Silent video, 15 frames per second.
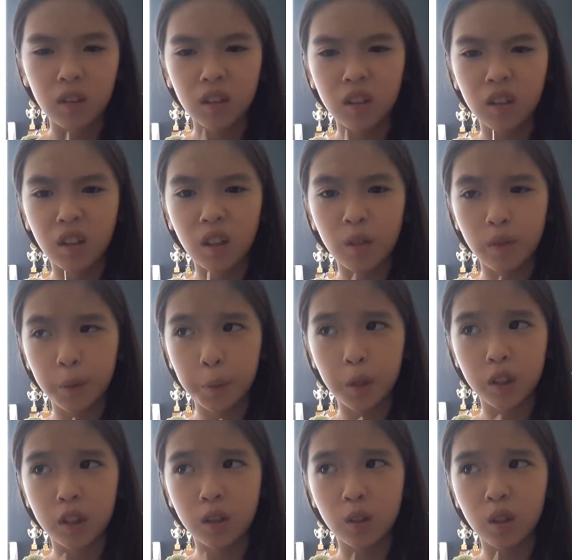Can I have a
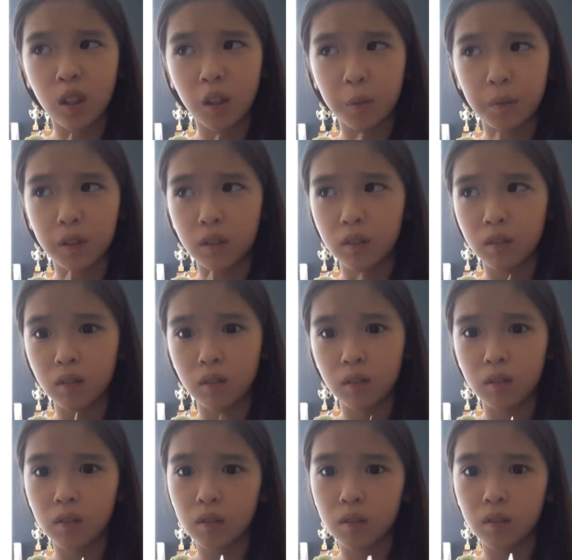machine to help me?
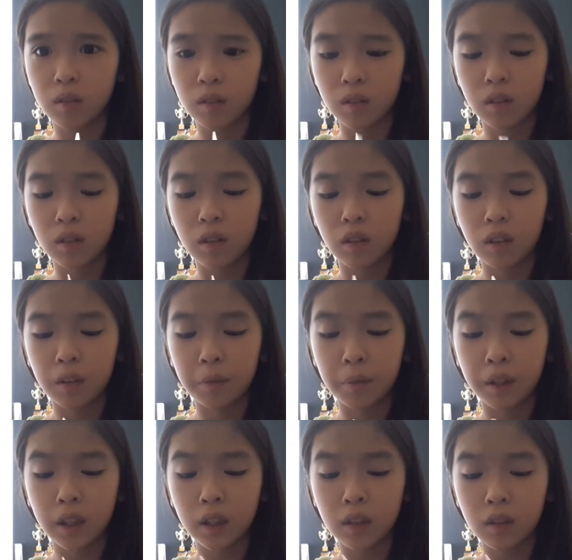
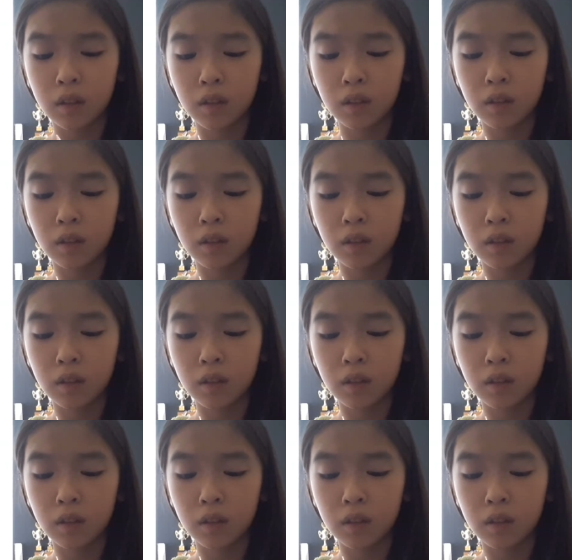Please,